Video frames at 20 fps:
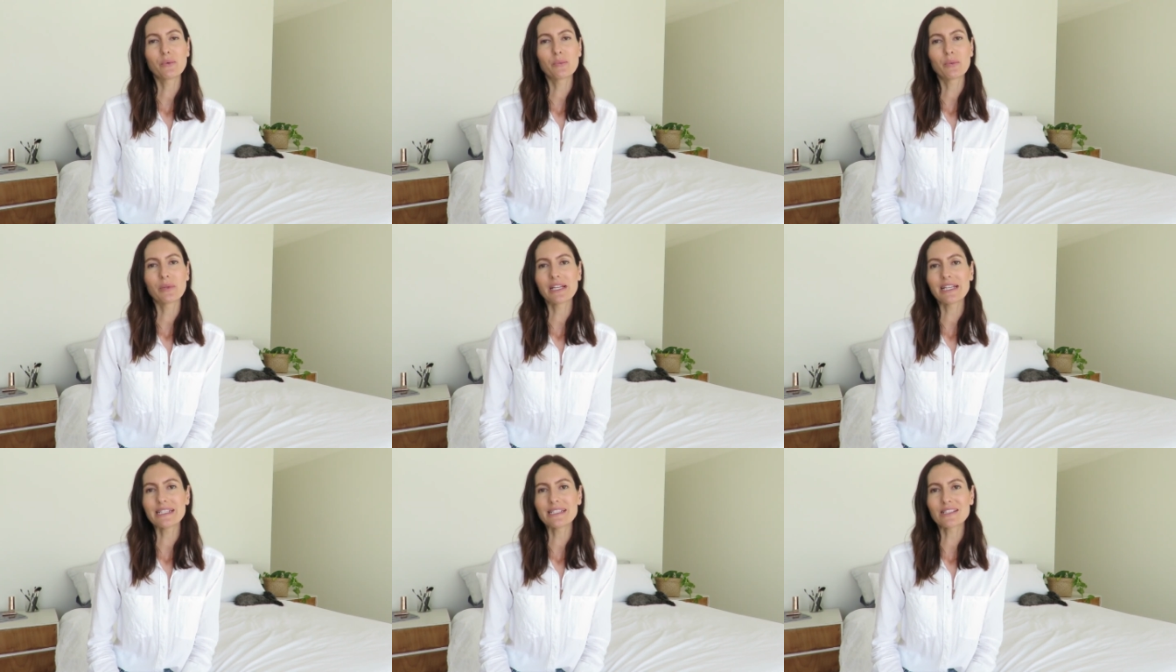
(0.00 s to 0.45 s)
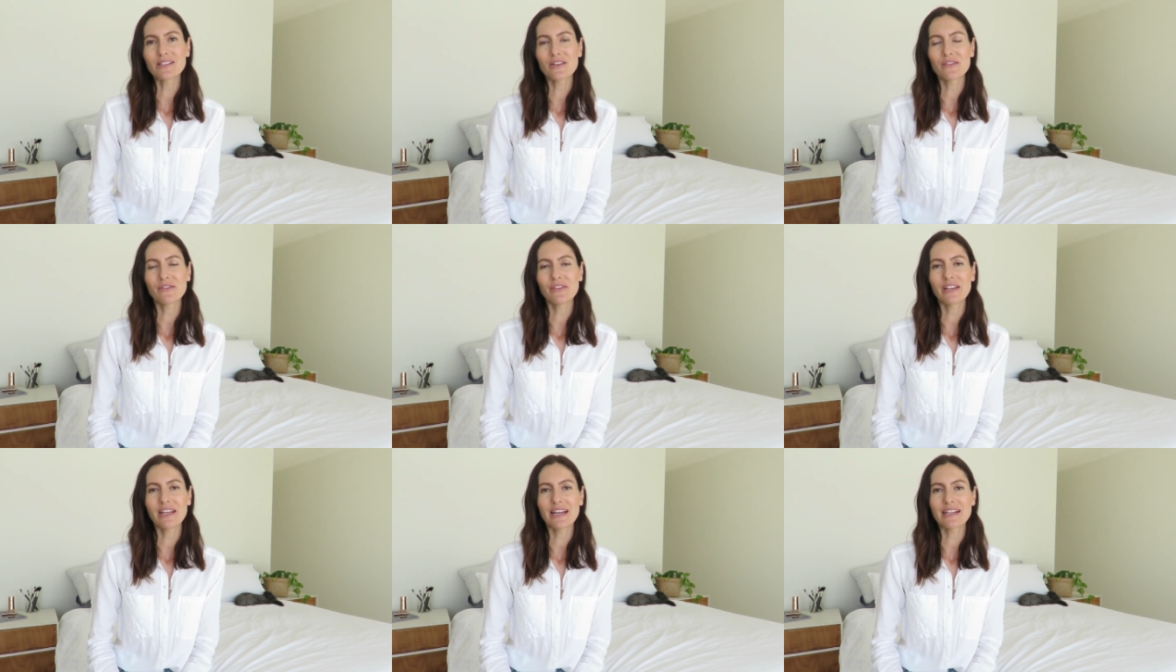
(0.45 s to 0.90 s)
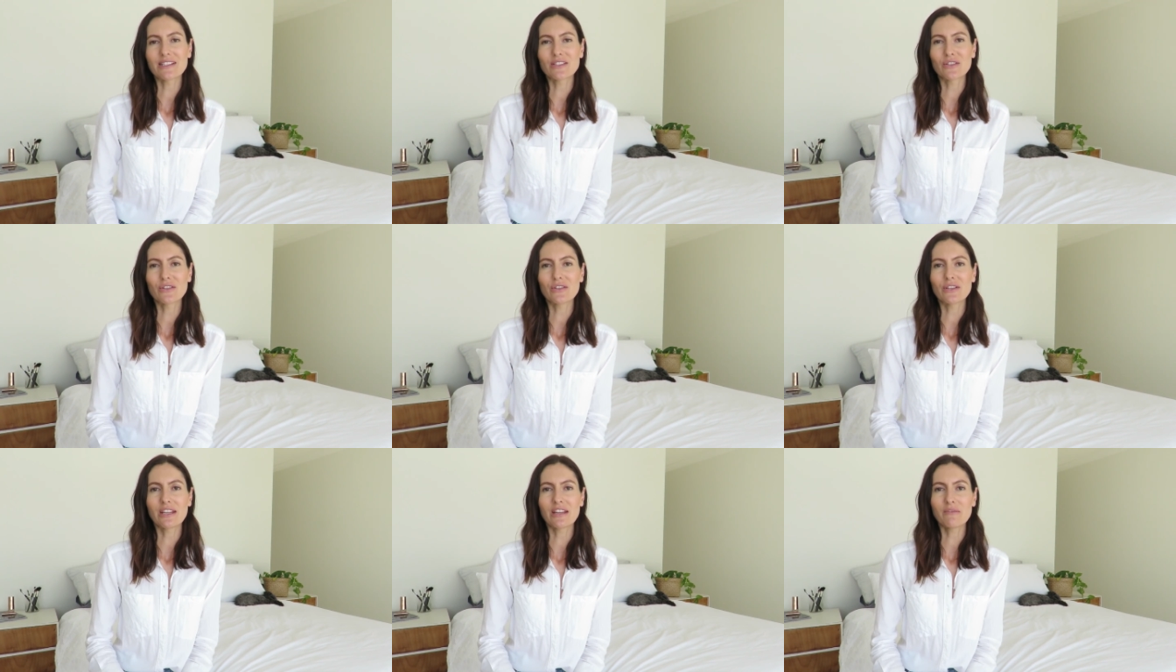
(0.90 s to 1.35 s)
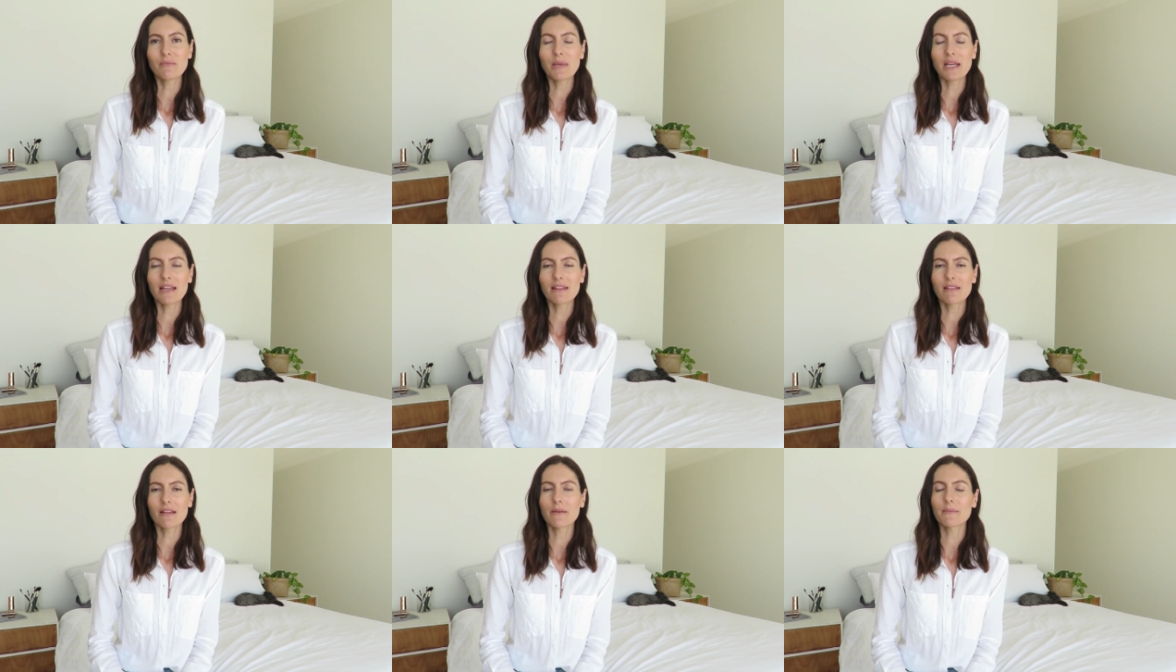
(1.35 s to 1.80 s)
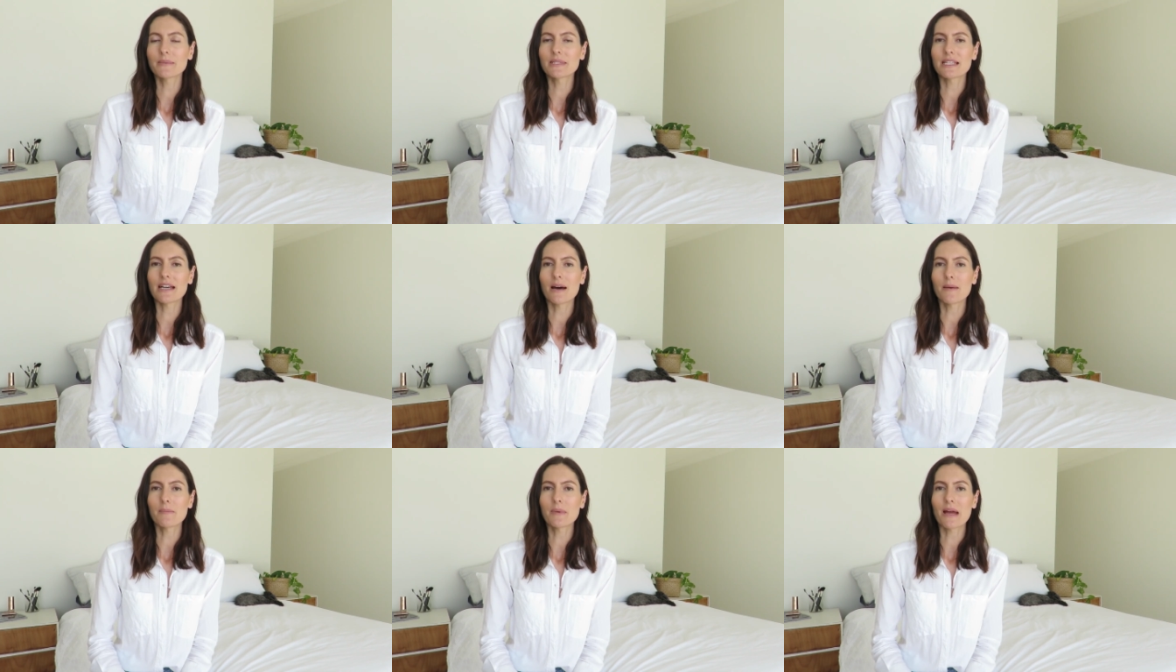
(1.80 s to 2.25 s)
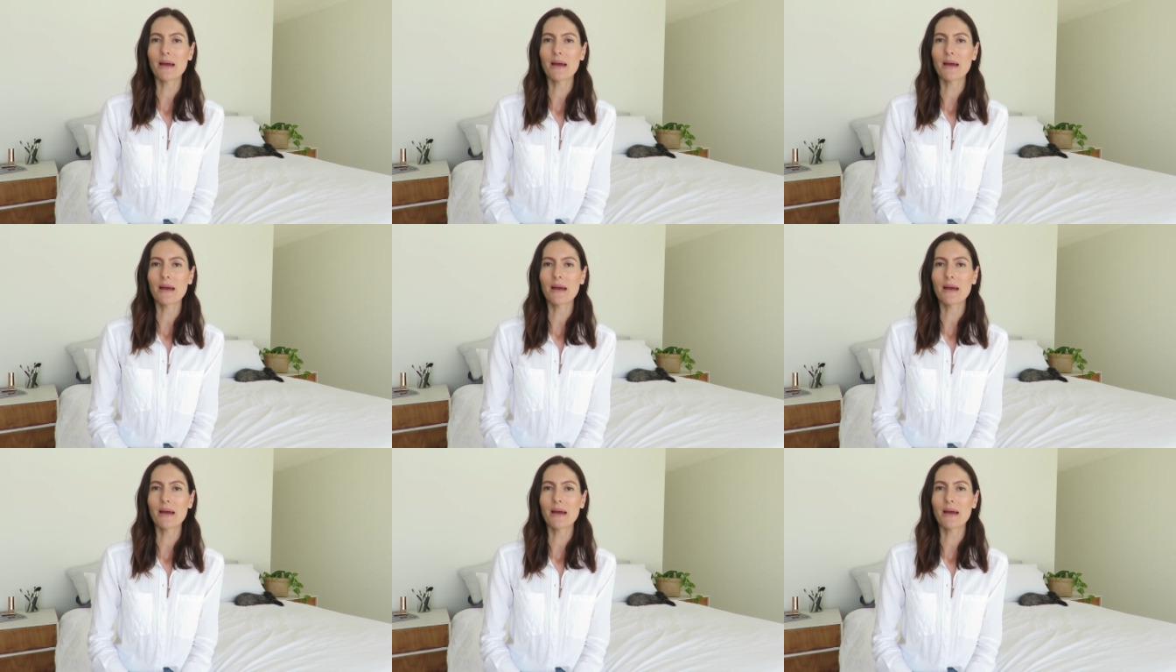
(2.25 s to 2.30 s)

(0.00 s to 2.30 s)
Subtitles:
please don't forget to give me a thumbs up